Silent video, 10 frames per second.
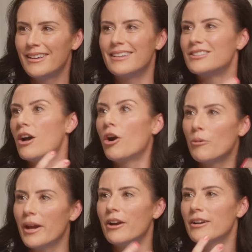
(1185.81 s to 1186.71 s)
it's our
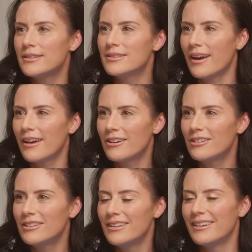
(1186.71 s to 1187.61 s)
American
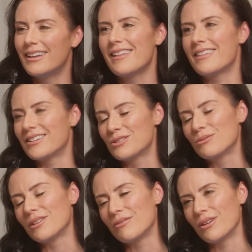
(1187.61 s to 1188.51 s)
style, and I think it's
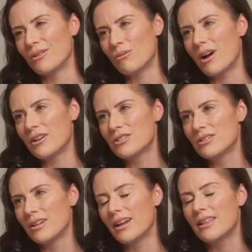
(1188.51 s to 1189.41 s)
really fun to
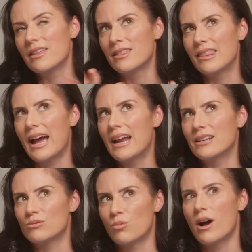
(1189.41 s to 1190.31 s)
watch. And I think that
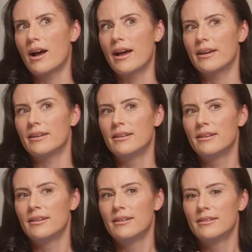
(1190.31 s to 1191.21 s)
is why
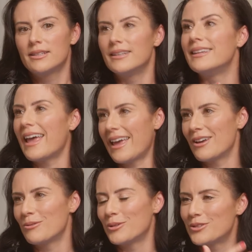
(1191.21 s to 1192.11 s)

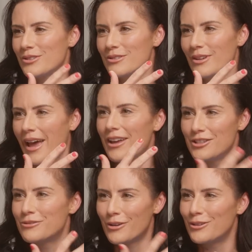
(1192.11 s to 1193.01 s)
today was I
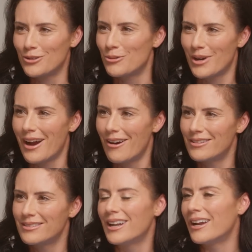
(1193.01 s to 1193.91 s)
just felt so
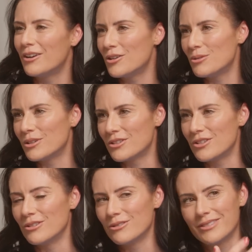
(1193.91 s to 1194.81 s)
proud. And I know you were
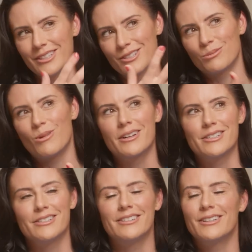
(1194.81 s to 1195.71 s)
too. Mm-hmm. Like just
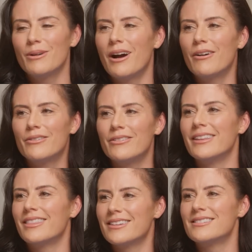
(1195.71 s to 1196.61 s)
watching, you're like, wow,
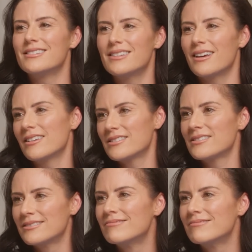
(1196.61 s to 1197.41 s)
like this is us.